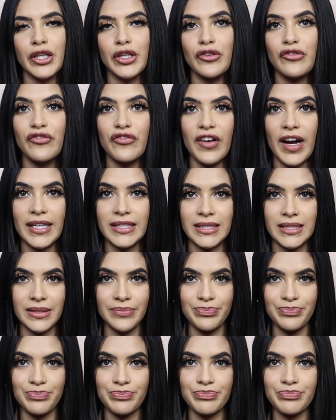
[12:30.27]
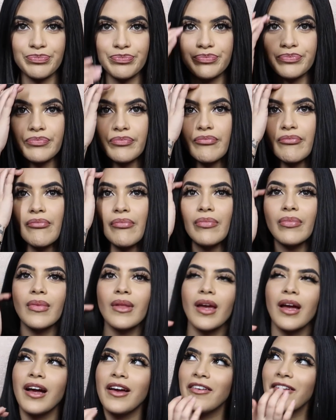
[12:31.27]
new friends.
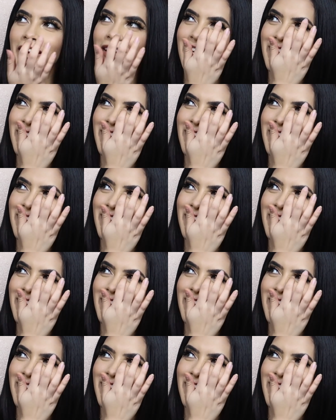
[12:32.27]
I'm